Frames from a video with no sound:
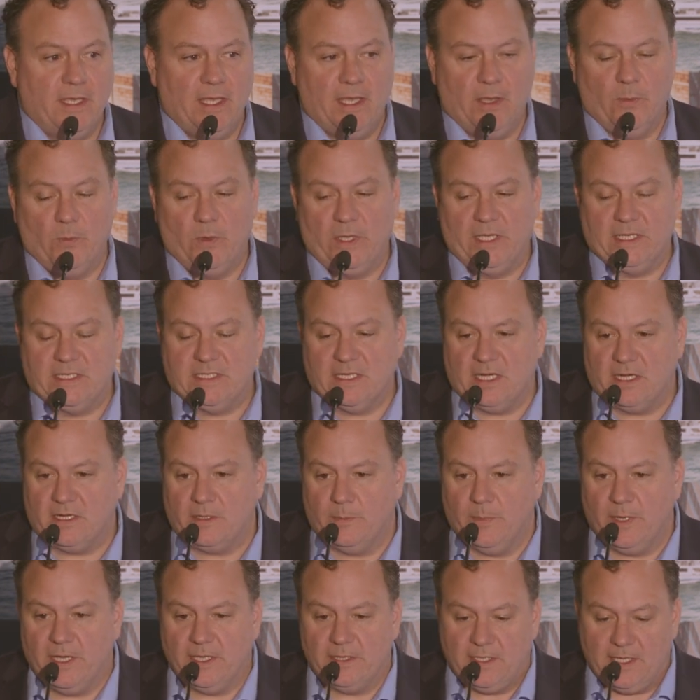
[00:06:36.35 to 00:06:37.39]
And we could talk
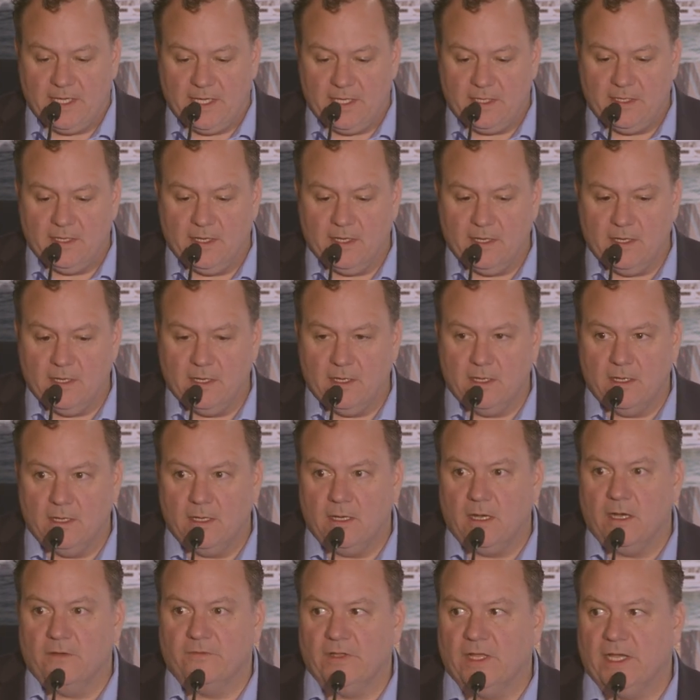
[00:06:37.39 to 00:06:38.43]
about that
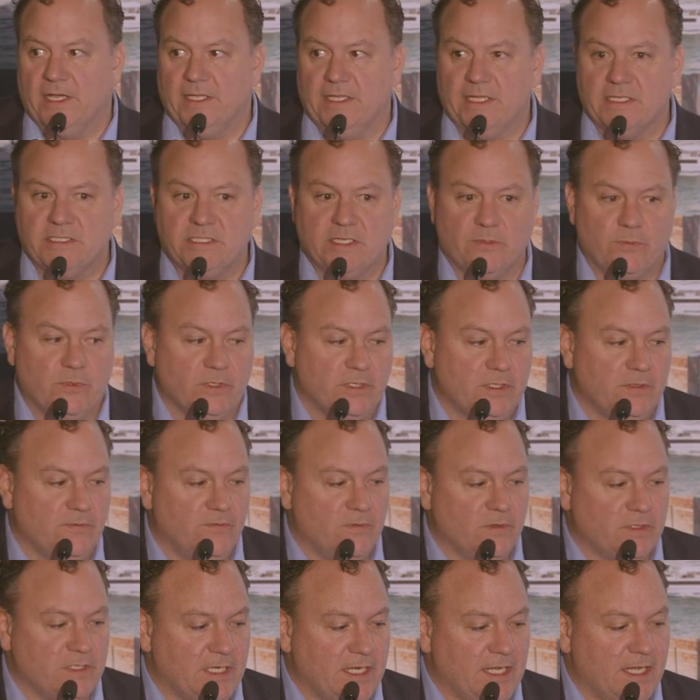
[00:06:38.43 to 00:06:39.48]
offline. That's not really
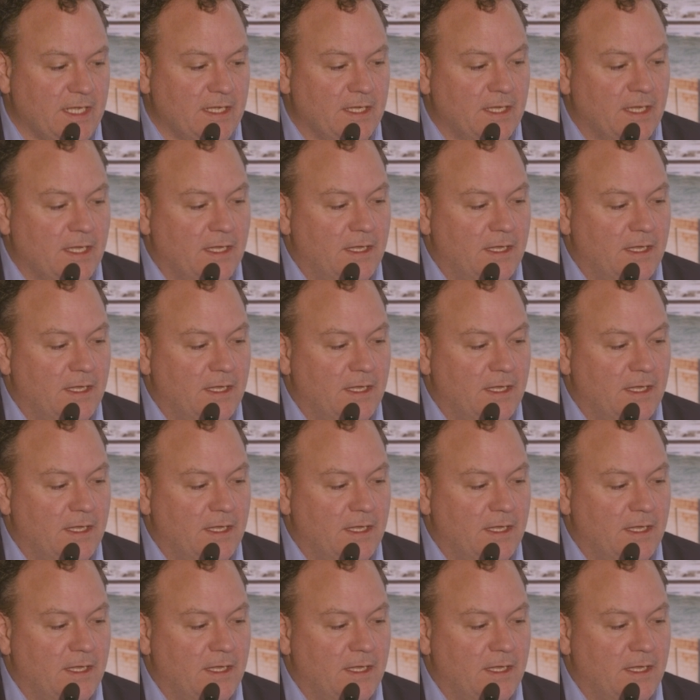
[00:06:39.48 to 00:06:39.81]
for today.